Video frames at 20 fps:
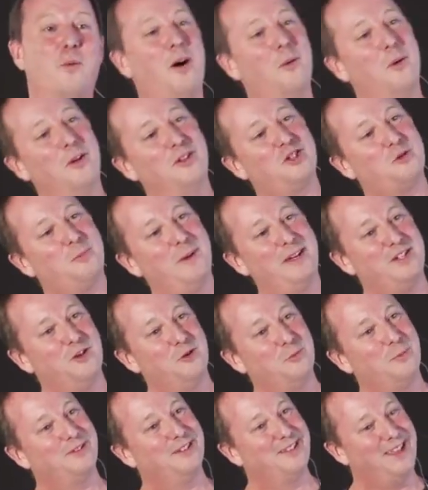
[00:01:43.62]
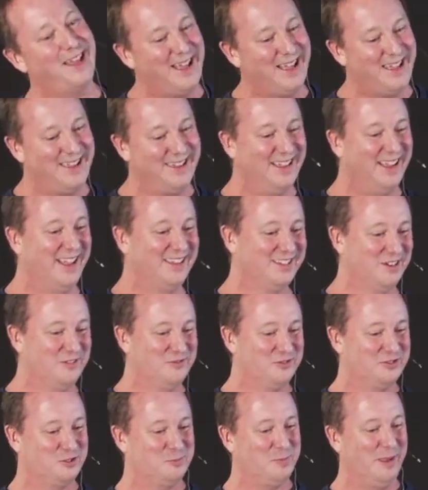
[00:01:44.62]
what I want to speak to you about today, as
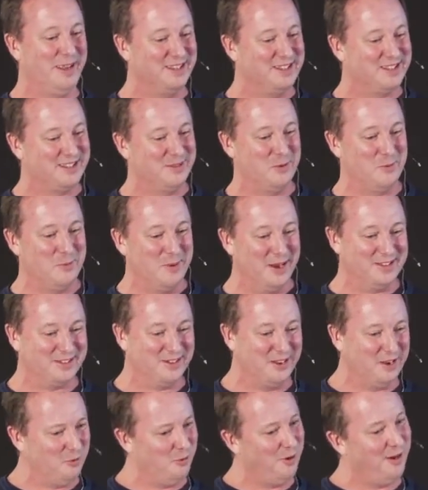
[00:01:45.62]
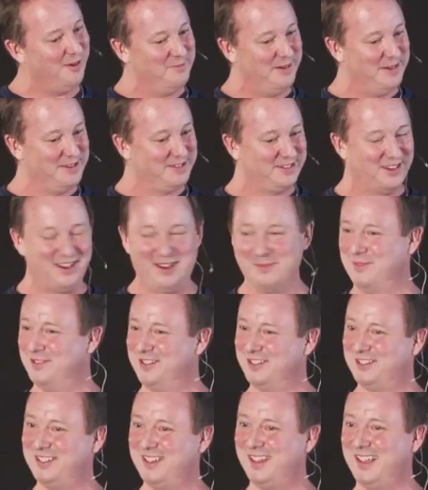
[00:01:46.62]
I've spent some of my time, oh, my timer
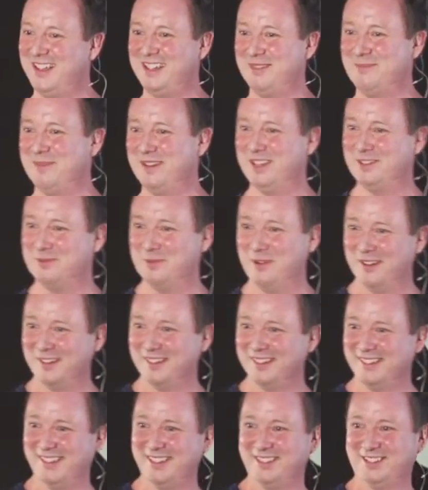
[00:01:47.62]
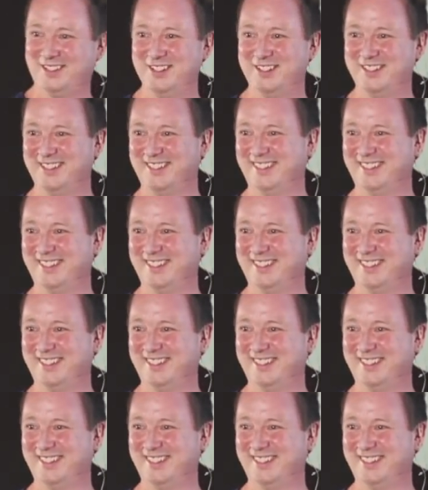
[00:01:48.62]
is still at 18 minutes, Mark. That's good.